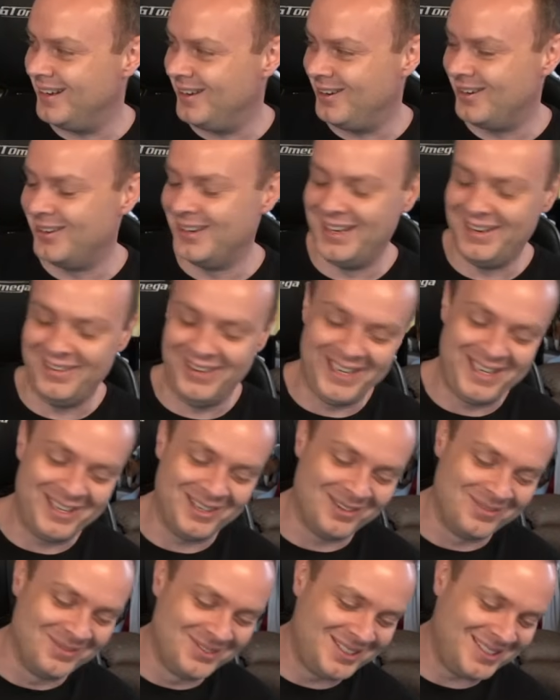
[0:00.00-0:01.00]
Oh, here he
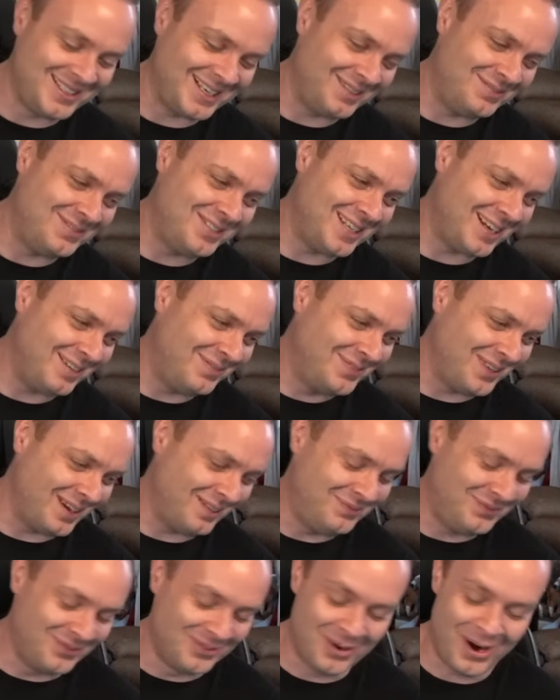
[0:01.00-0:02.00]
comes.
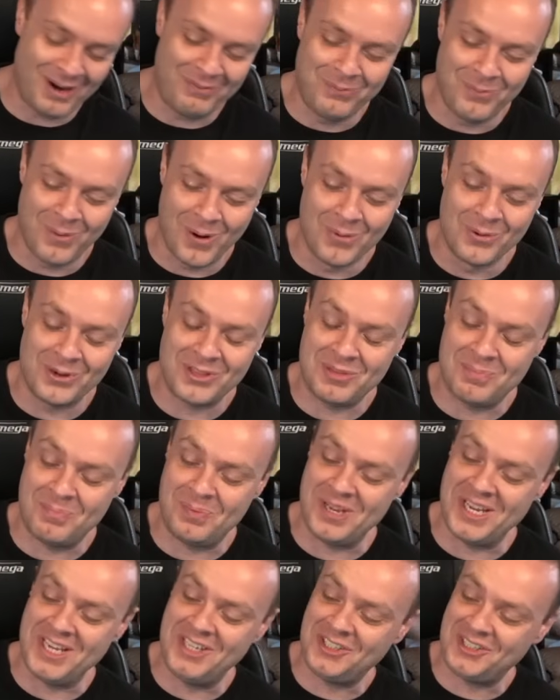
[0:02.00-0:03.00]
I've woke the
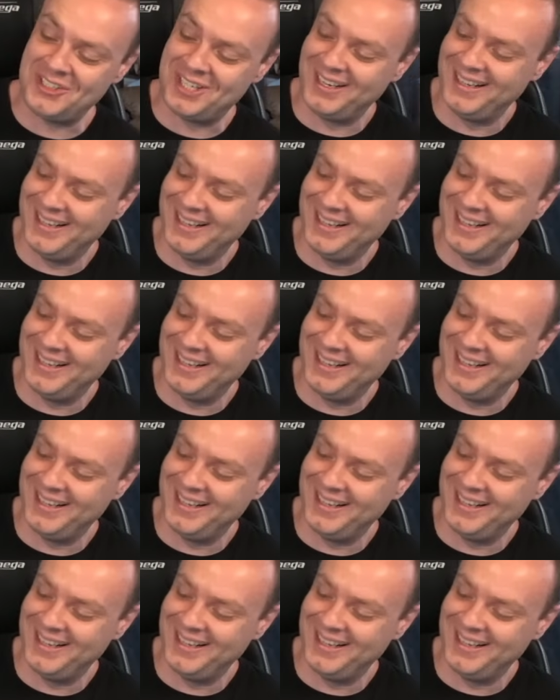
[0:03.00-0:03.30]
beast.